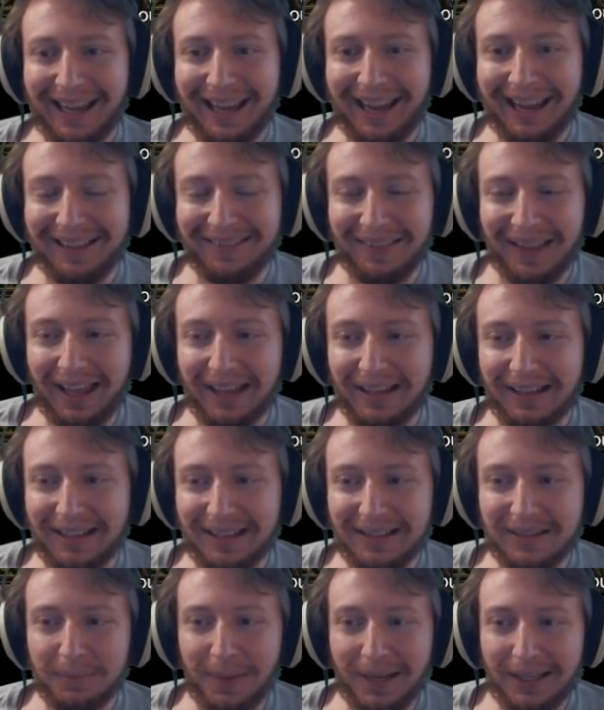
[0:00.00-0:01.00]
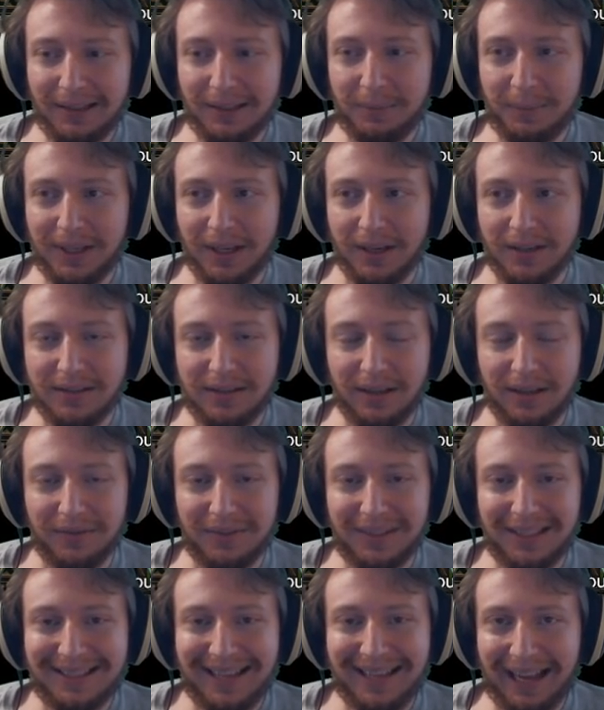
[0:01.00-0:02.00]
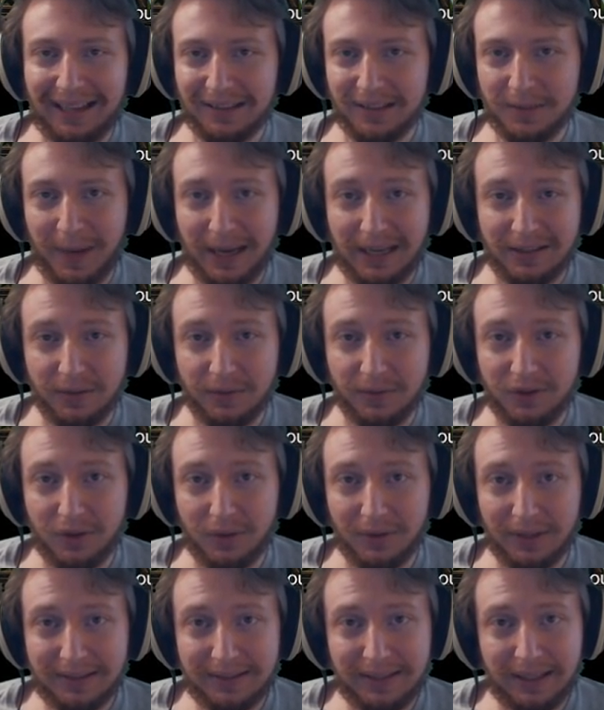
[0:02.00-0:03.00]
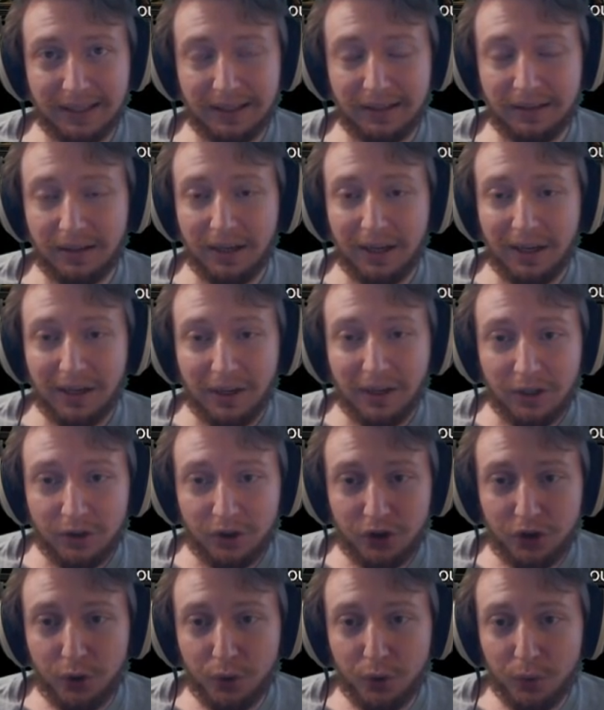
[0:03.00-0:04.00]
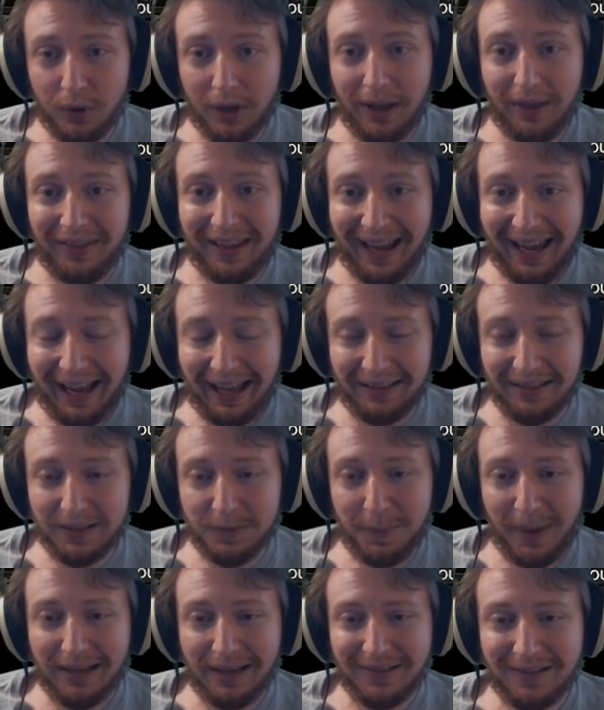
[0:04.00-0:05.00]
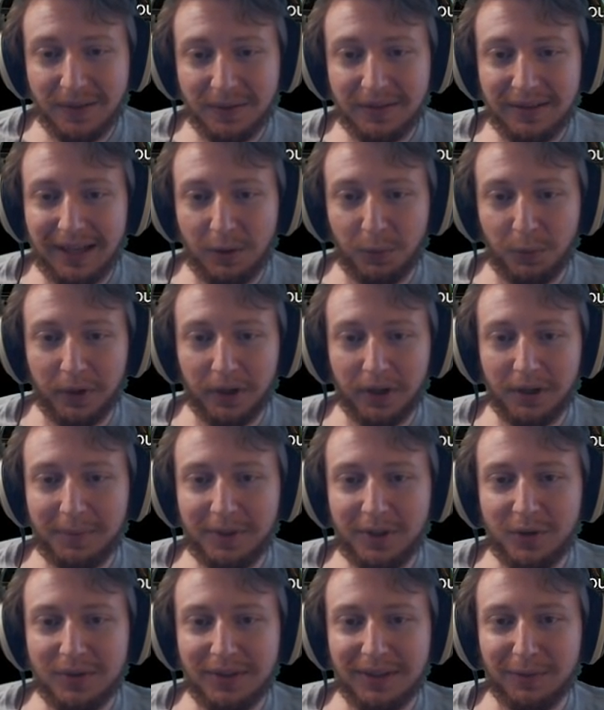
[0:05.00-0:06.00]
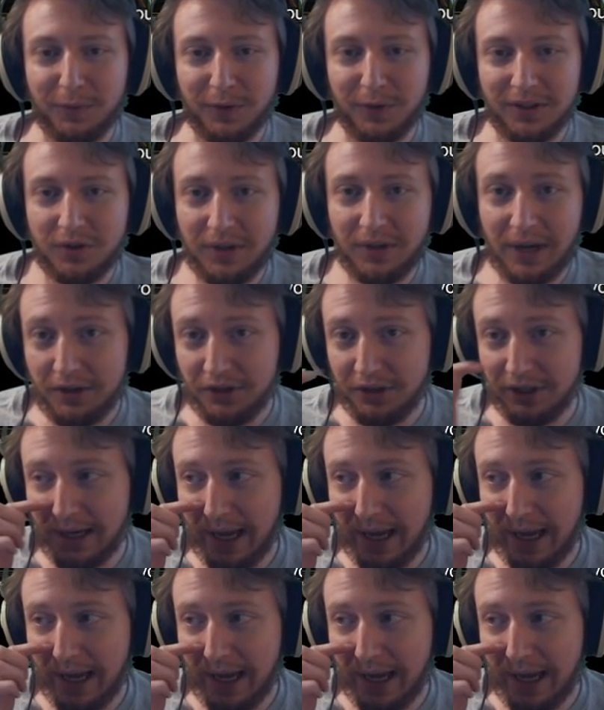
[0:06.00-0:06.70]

And that is mainly because of these Atlas passives. So let's get in to the Atlas passives that we're going to be using for this strategy.